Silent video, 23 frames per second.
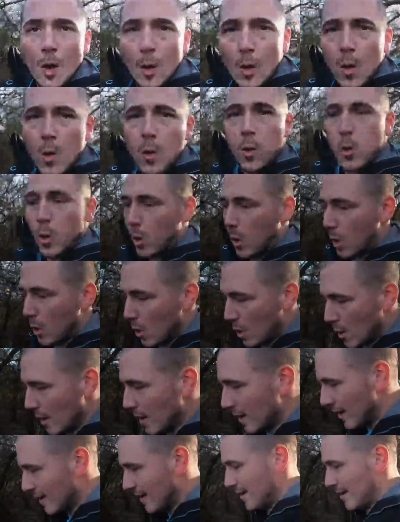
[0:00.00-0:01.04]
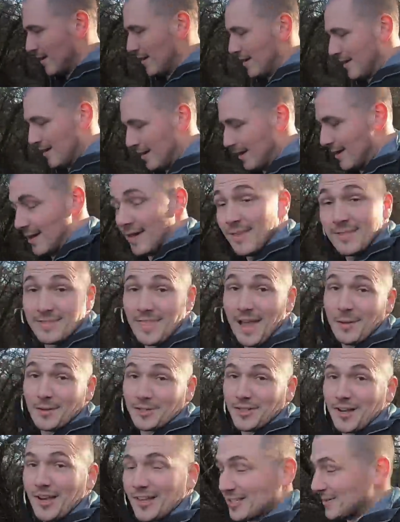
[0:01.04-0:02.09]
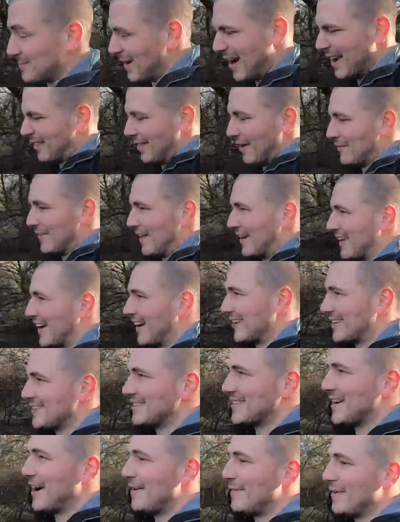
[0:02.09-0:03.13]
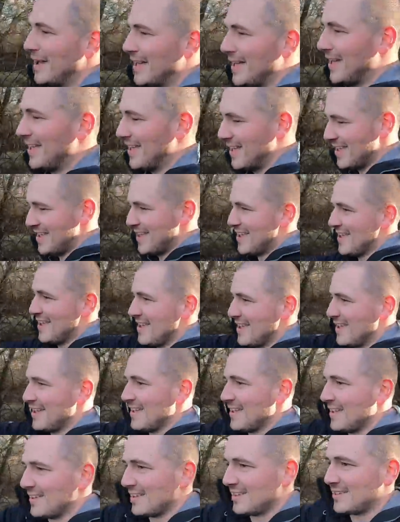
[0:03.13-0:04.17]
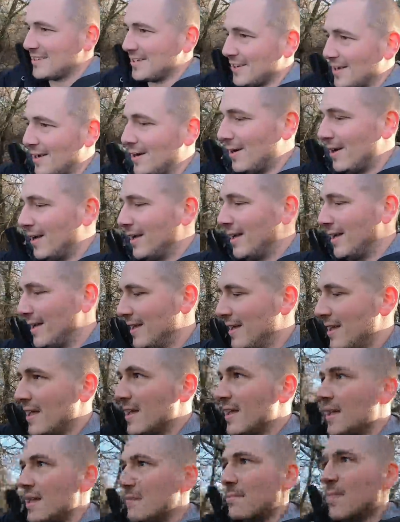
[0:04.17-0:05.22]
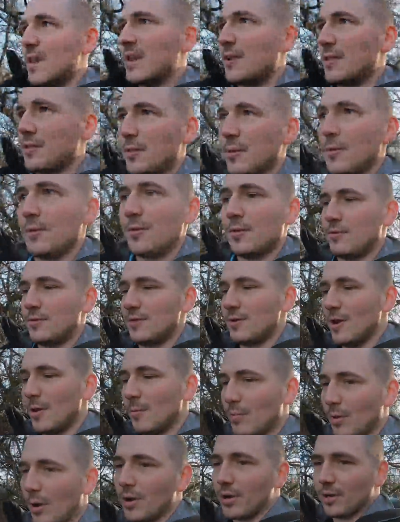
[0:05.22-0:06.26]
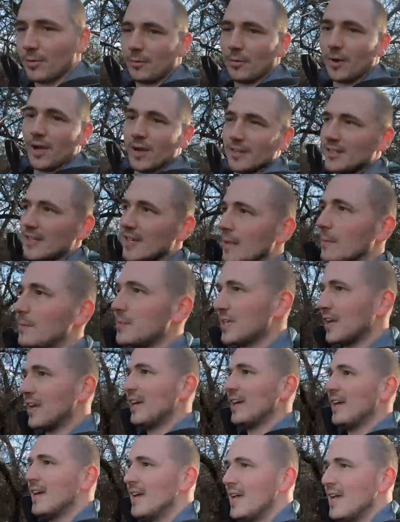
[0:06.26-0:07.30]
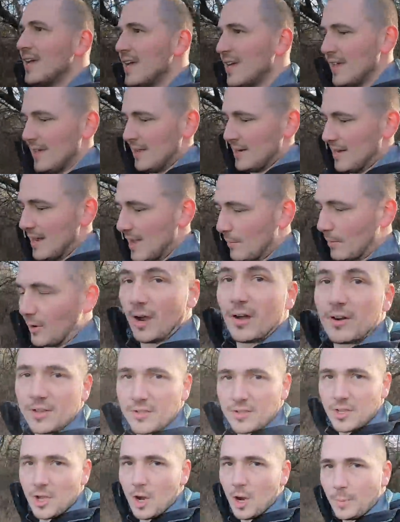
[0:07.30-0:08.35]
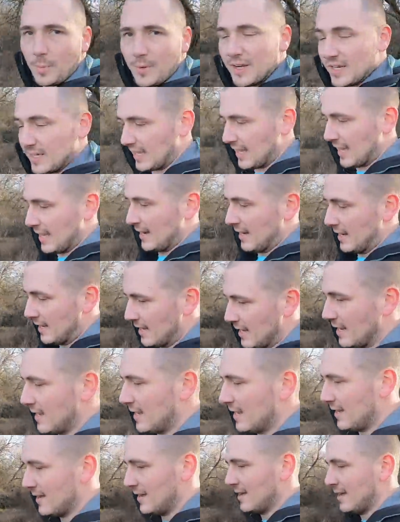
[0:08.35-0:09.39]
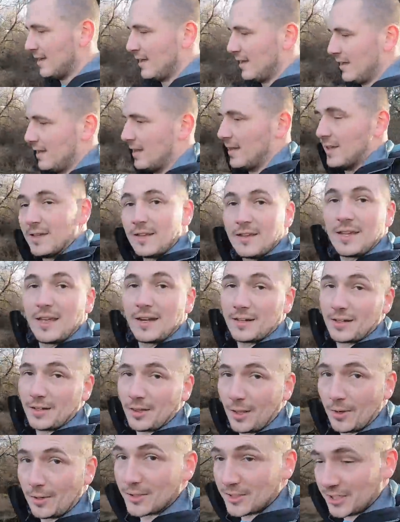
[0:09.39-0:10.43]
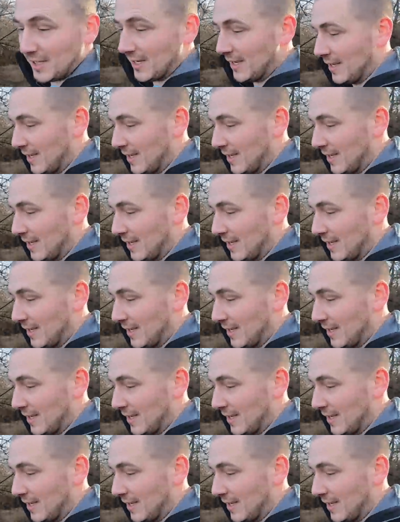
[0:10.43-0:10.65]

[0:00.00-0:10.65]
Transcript: Whew. That was awesome. I love that kind of stuff. So made it through, no broken rod tips. Now we're out in the open again, getting close.